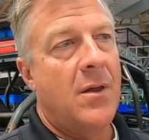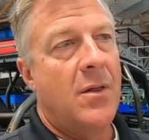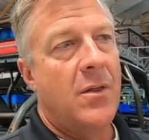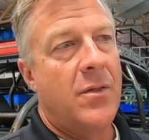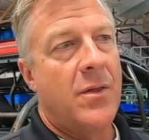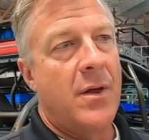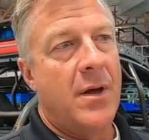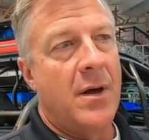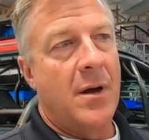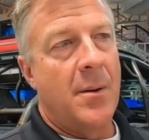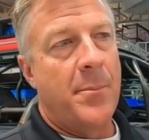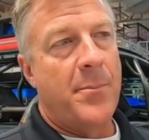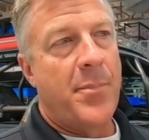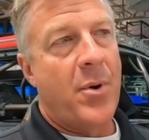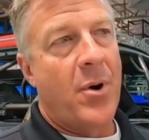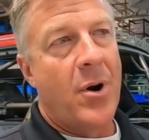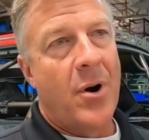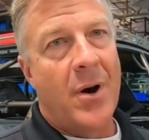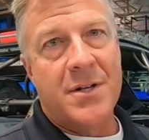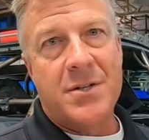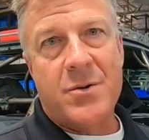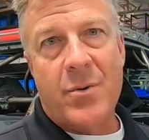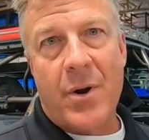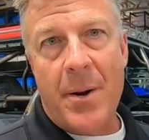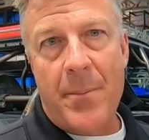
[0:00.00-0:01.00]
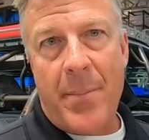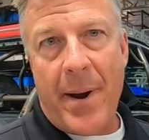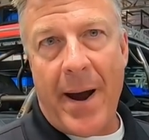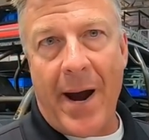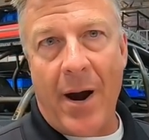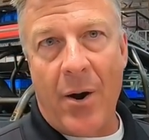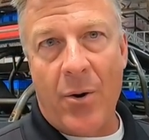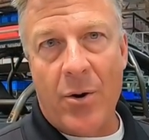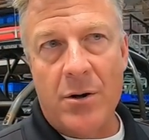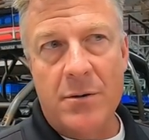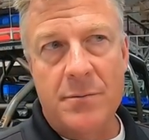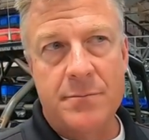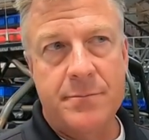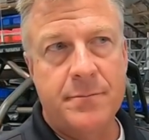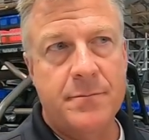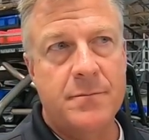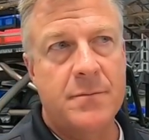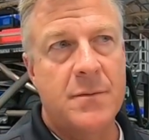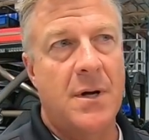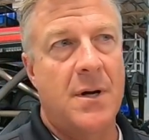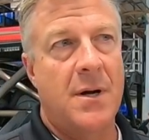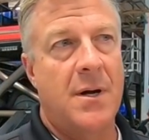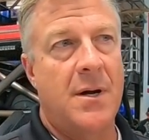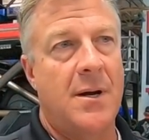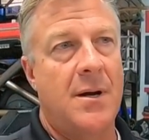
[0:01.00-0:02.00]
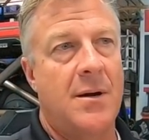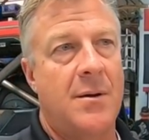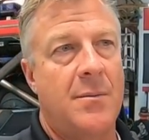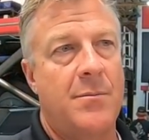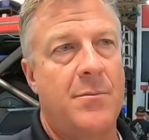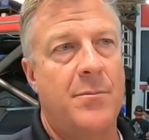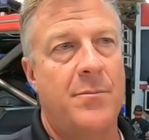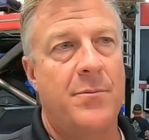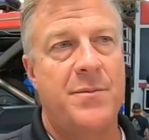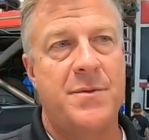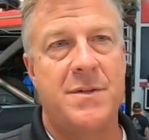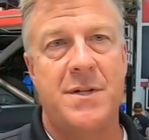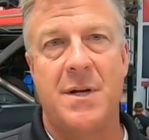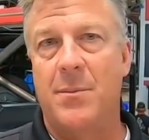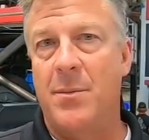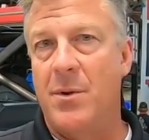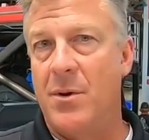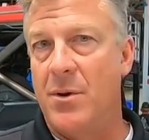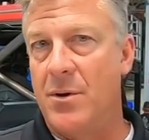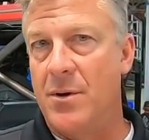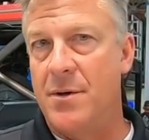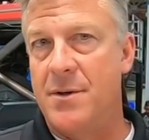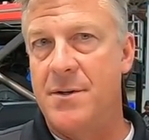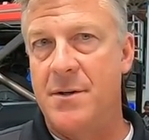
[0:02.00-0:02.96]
the Pro has great power, um, similar